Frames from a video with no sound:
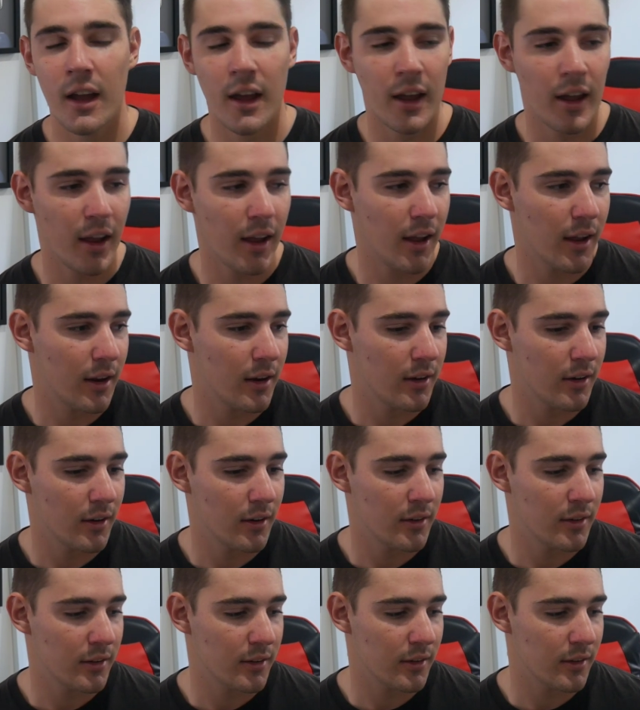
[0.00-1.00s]

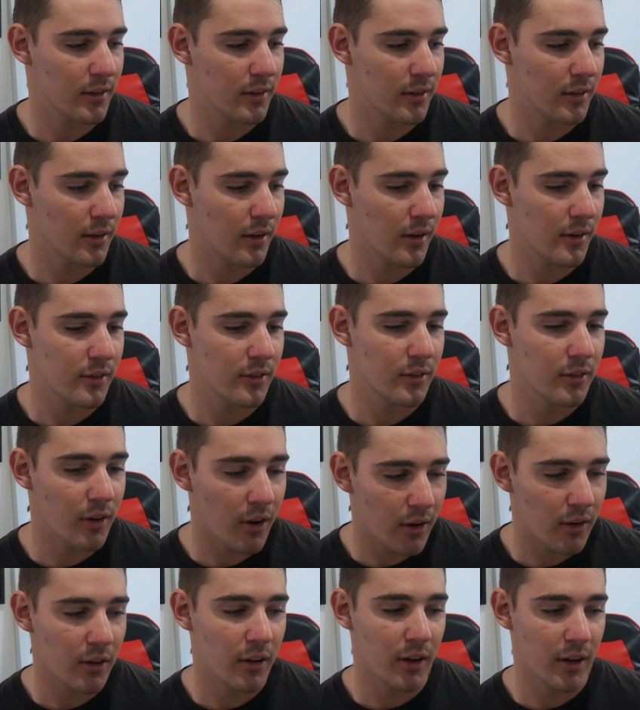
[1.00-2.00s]
And I
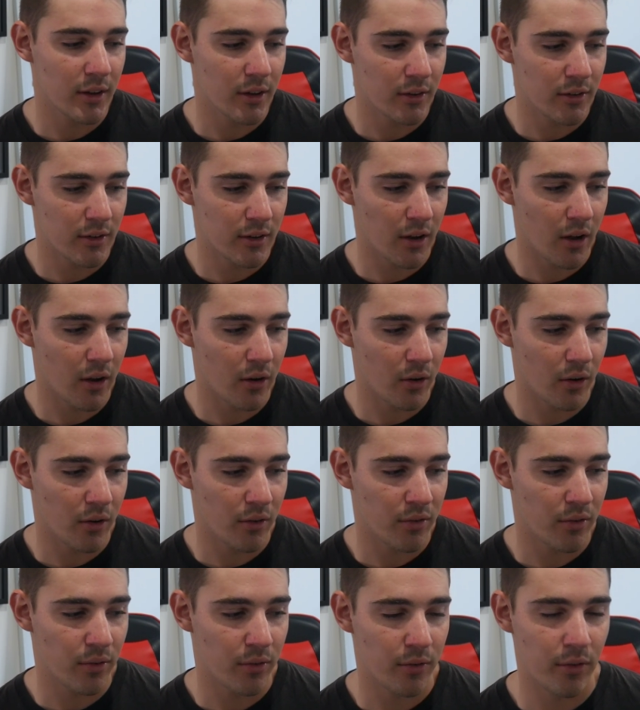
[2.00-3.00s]
don't like to start
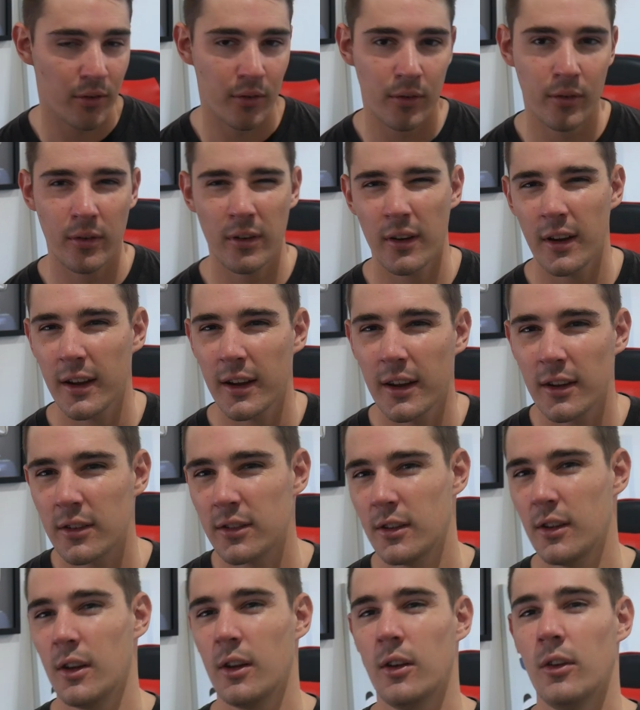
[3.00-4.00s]
off, I
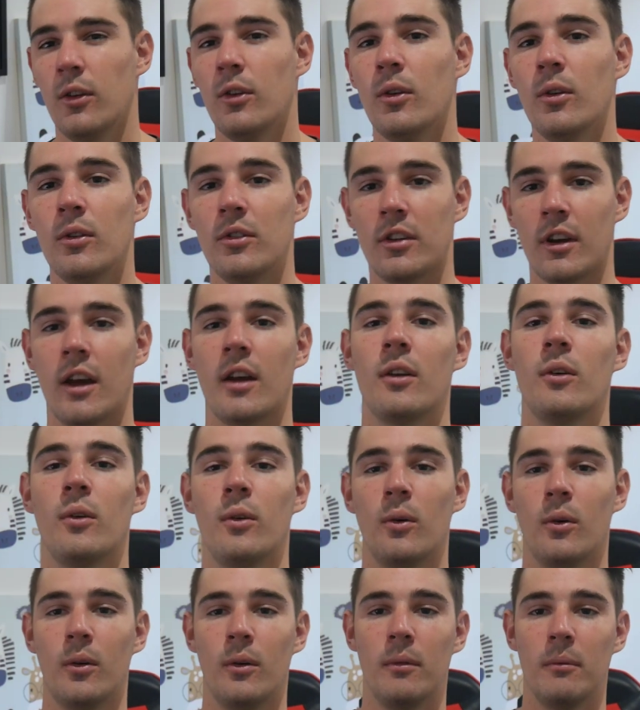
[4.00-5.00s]
guess, a new channel
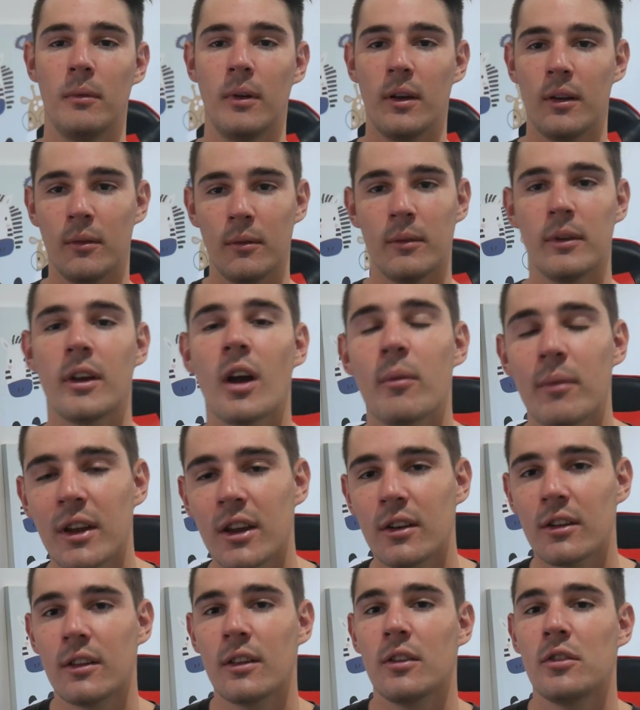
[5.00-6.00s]
or coming
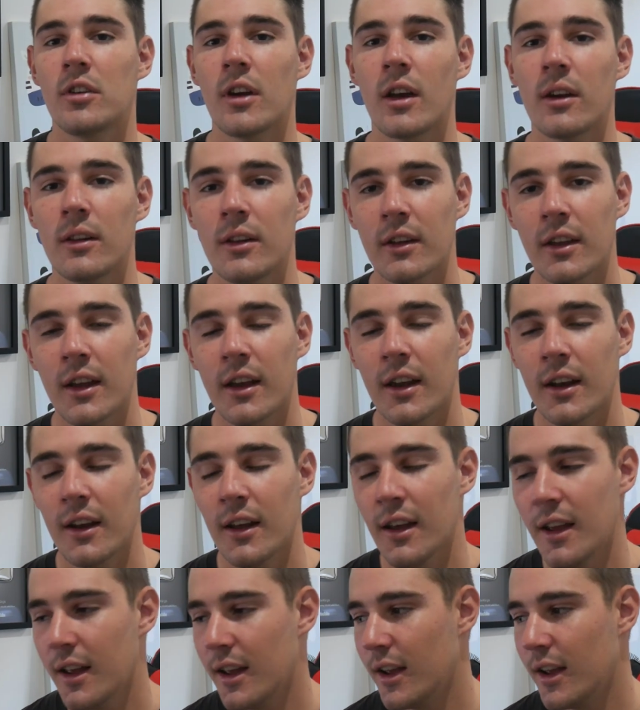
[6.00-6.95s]
into the channel again